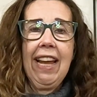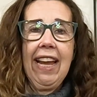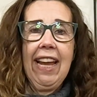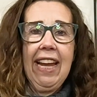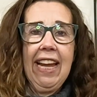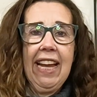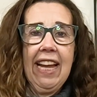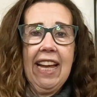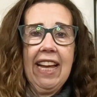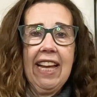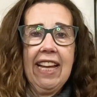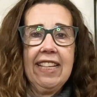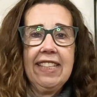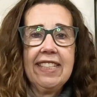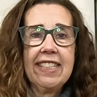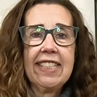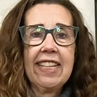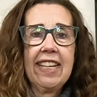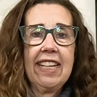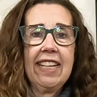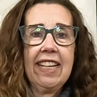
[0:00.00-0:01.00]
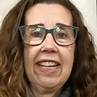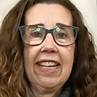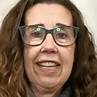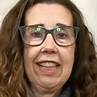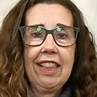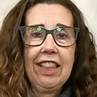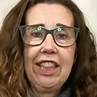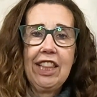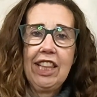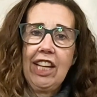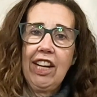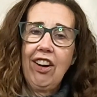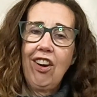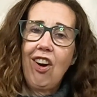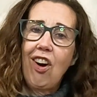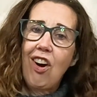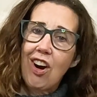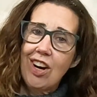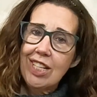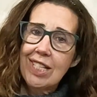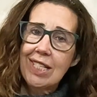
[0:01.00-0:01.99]
And there
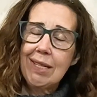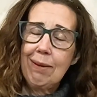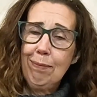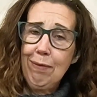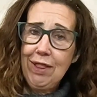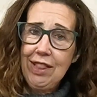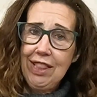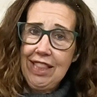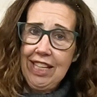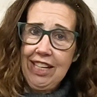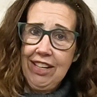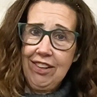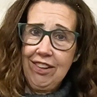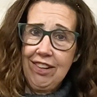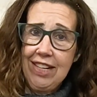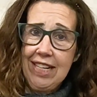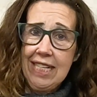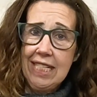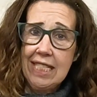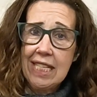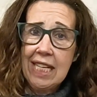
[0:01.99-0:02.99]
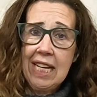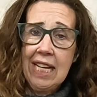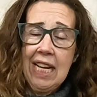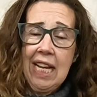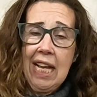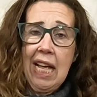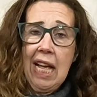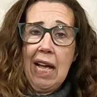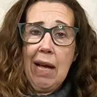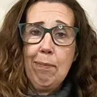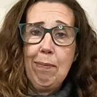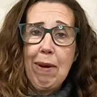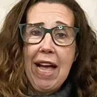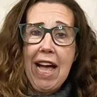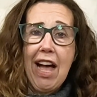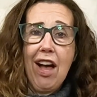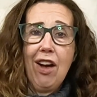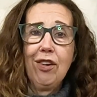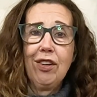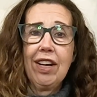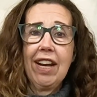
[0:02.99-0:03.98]
are some theories
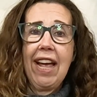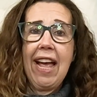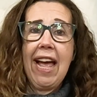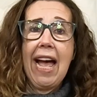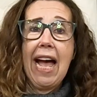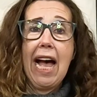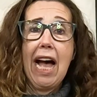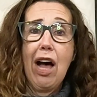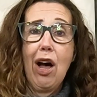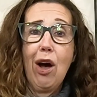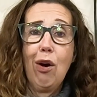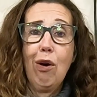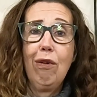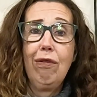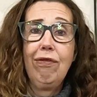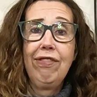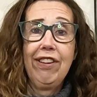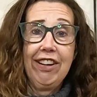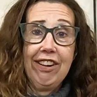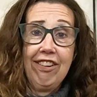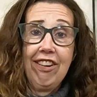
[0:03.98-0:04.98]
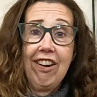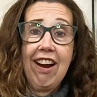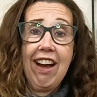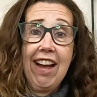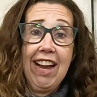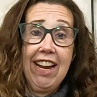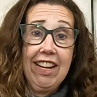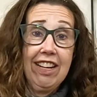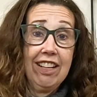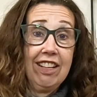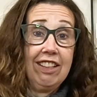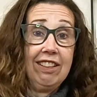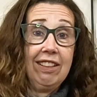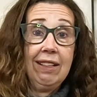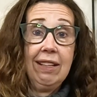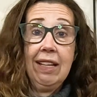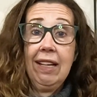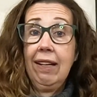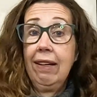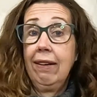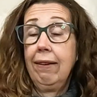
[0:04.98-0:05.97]
about how Fair Isle
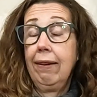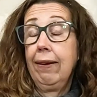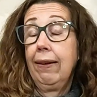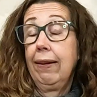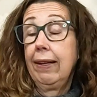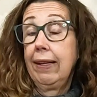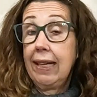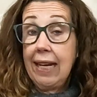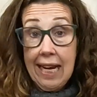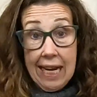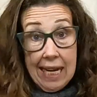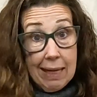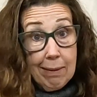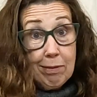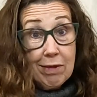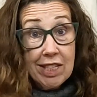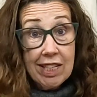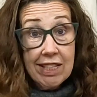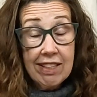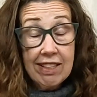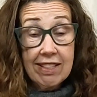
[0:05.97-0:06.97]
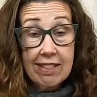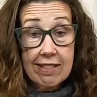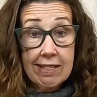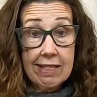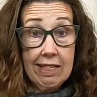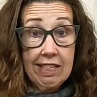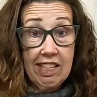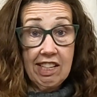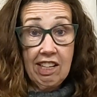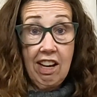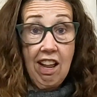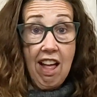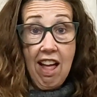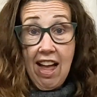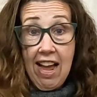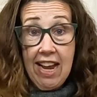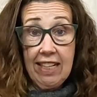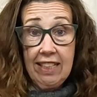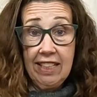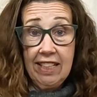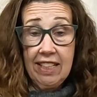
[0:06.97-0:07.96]
came to this little
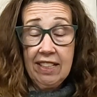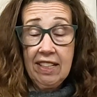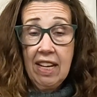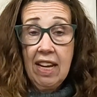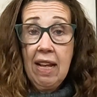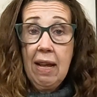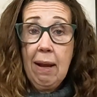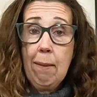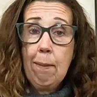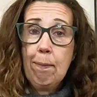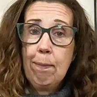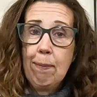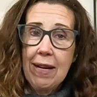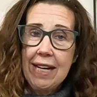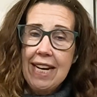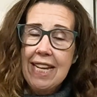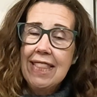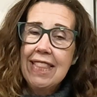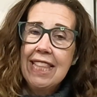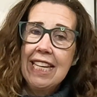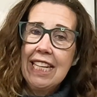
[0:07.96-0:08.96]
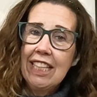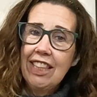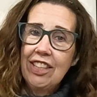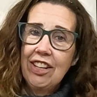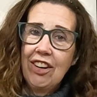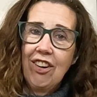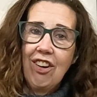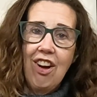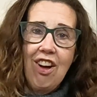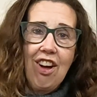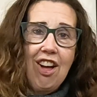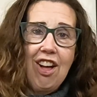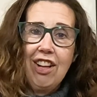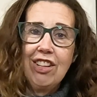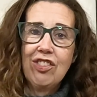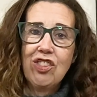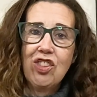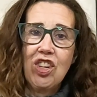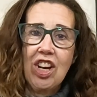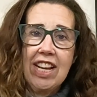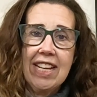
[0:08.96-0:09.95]
island, but I think they're all
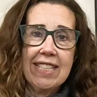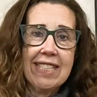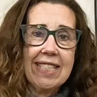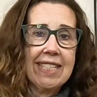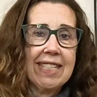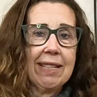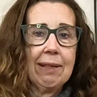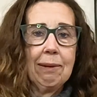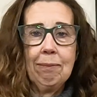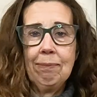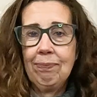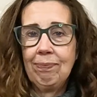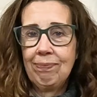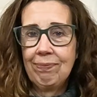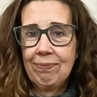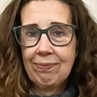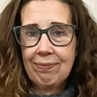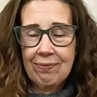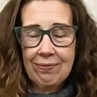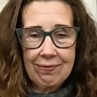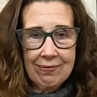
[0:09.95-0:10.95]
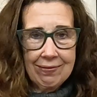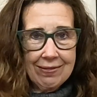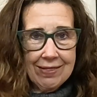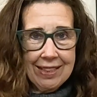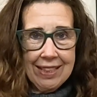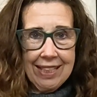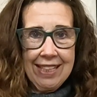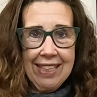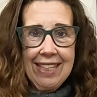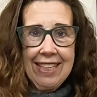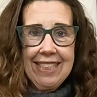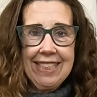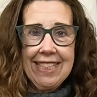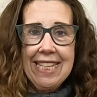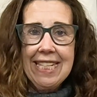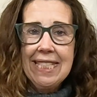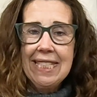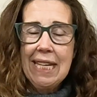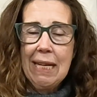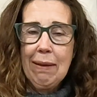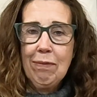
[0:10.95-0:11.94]
just, they
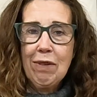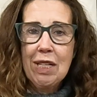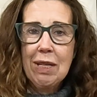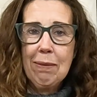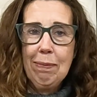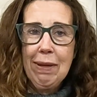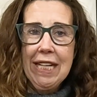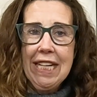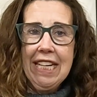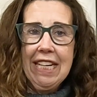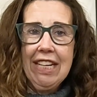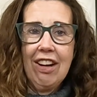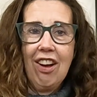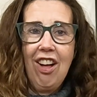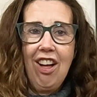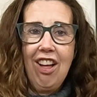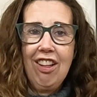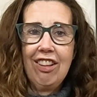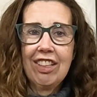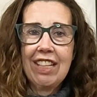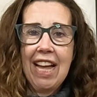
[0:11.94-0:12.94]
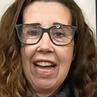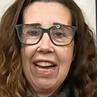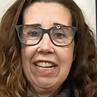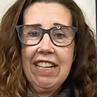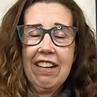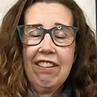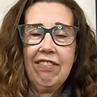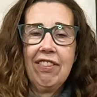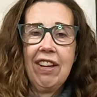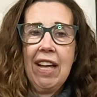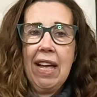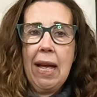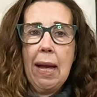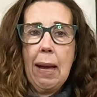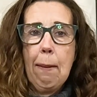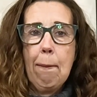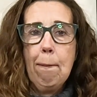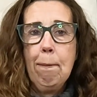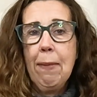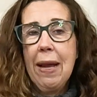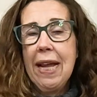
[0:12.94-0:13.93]
seem to be all kind of
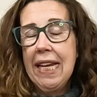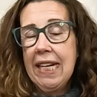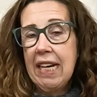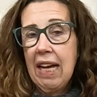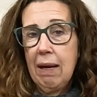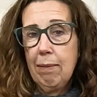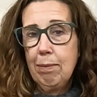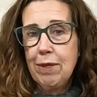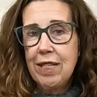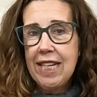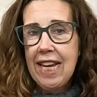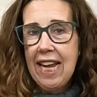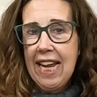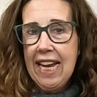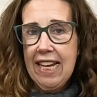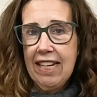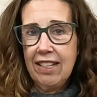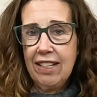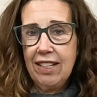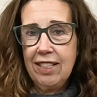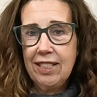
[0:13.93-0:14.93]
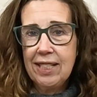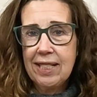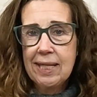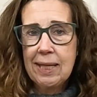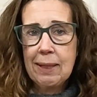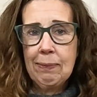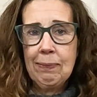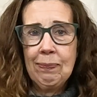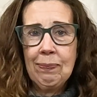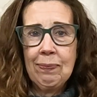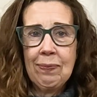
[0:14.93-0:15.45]
made up tales.